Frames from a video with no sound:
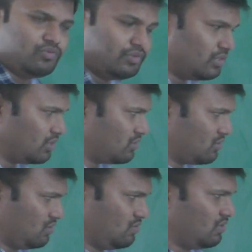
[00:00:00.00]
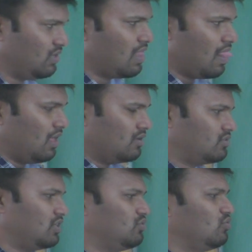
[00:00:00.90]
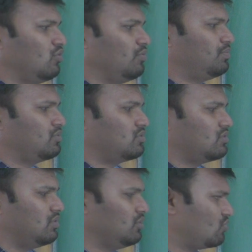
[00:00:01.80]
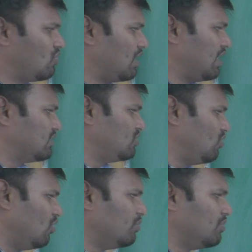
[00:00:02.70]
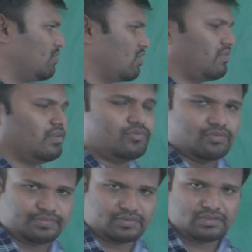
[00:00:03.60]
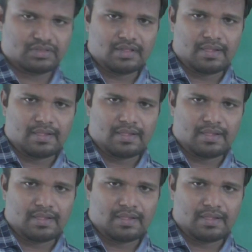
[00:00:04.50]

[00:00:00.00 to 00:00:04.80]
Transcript: to each other. Okay, such groups is called as the homomorphic groups.